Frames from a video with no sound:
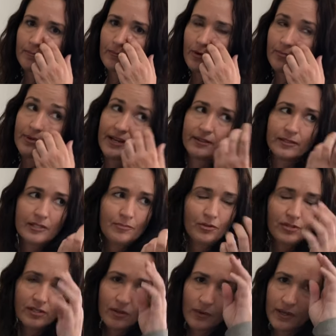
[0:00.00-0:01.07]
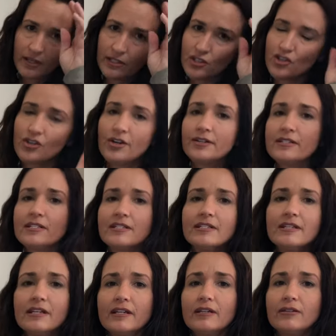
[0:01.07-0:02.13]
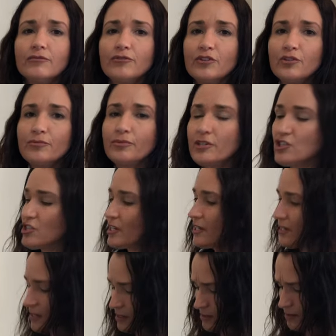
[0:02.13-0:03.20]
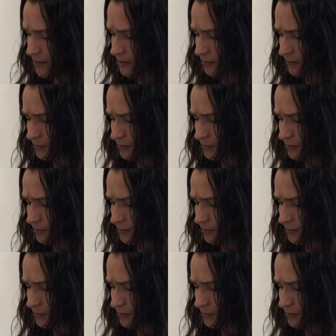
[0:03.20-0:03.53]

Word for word: what pounds per square inch you're going to need for your pressure canner.